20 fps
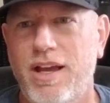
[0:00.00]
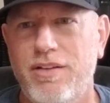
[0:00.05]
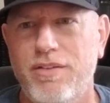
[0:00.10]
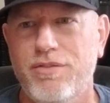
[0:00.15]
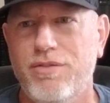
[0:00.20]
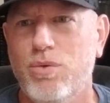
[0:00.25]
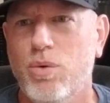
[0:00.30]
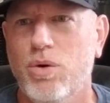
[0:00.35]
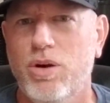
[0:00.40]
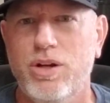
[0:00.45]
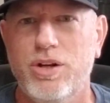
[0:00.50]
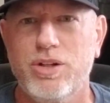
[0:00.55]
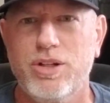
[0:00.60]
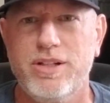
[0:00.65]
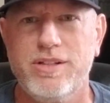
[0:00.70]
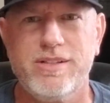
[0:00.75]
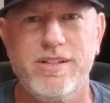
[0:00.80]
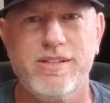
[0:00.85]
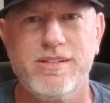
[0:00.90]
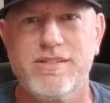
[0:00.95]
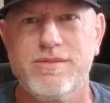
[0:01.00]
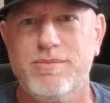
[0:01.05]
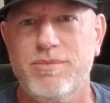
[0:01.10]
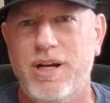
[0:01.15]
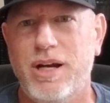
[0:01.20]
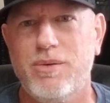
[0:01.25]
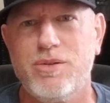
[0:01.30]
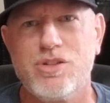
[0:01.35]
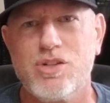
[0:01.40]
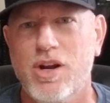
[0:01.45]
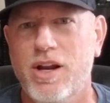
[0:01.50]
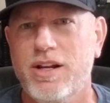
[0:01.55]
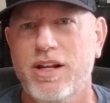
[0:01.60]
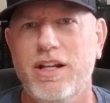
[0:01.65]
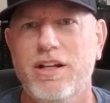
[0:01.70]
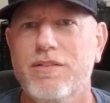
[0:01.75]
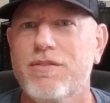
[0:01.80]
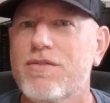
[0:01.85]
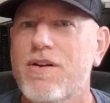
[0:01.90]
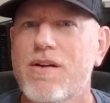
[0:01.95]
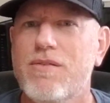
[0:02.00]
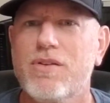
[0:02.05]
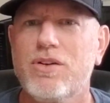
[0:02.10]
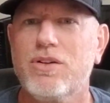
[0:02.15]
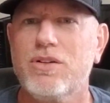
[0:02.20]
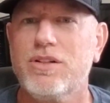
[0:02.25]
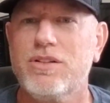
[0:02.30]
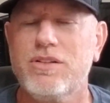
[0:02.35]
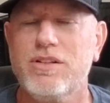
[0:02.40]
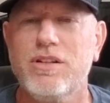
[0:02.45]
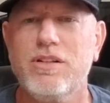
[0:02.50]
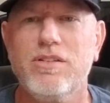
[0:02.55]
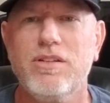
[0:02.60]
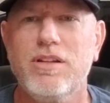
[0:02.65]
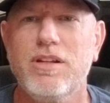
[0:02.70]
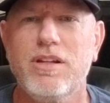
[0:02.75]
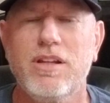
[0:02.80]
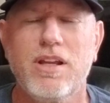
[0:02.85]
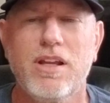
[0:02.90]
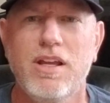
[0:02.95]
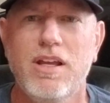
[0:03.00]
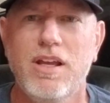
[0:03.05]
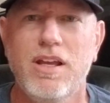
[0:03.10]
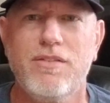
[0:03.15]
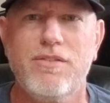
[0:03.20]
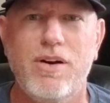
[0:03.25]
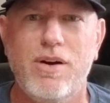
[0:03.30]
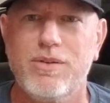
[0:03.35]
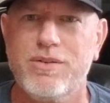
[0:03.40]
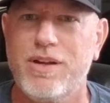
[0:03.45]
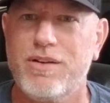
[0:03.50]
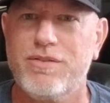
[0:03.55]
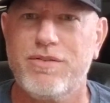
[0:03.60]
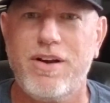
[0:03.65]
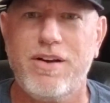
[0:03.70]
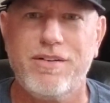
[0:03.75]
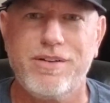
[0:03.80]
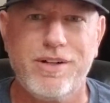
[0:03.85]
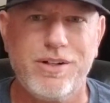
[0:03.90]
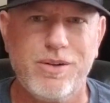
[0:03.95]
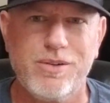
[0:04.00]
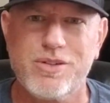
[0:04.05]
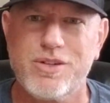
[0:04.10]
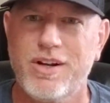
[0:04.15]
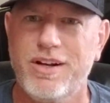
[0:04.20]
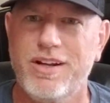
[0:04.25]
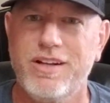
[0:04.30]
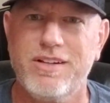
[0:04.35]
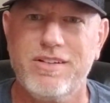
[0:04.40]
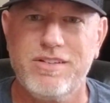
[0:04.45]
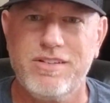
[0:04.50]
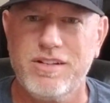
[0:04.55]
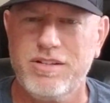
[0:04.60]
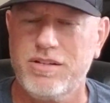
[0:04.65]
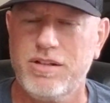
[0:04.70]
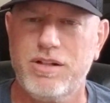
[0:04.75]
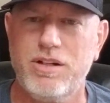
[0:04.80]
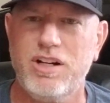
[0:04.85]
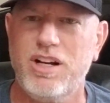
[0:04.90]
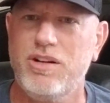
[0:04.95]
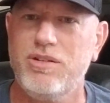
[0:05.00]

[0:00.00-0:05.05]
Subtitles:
400 listings, I was trying to get to 500 listings, and if I was at 500, I was trying to get to 600.